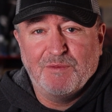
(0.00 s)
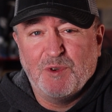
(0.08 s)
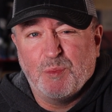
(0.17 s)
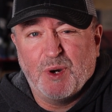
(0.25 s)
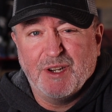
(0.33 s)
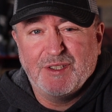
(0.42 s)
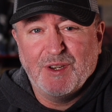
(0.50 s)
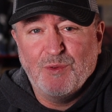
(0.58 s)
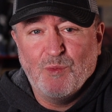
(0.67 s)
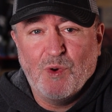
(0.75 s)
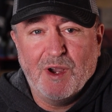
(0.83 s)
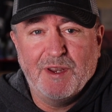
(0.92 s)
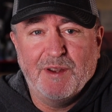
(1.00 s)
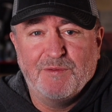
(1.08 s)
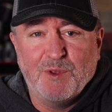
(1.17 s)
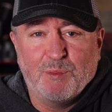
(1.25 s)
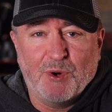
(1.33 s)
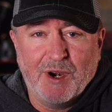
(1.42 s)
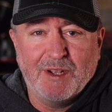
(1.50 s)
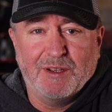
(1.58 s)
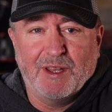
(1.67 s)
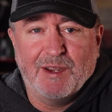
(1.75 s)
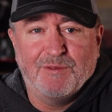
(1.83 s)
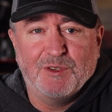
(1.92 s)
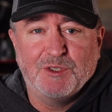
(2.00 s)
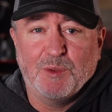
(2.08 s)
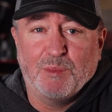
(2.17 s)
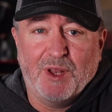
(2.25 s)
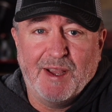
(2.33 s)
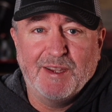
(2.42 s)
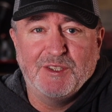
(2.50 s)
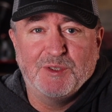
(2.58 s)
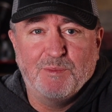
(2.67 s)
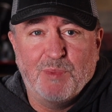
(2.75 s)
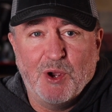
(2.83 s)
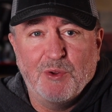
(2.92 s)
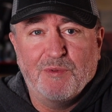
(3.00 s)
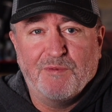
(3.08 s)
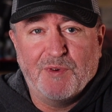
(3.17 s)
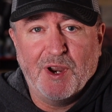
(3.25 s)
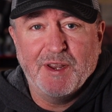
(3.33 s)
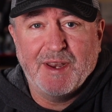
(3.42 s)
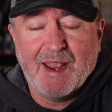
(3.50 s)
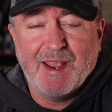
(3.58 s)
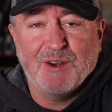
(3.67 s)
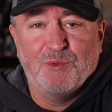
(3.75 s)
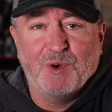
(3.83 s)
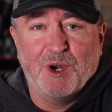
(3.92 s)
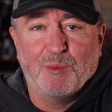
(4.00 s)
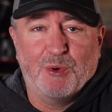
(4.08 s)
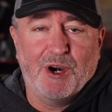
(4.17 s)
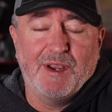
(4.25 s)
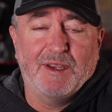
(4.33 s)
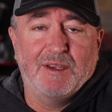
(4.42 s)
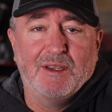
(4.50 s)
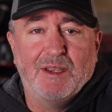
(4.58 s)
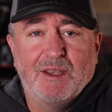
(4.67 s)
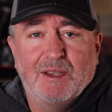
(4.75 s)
of depressing one of the brake levers applies both front and rear brake.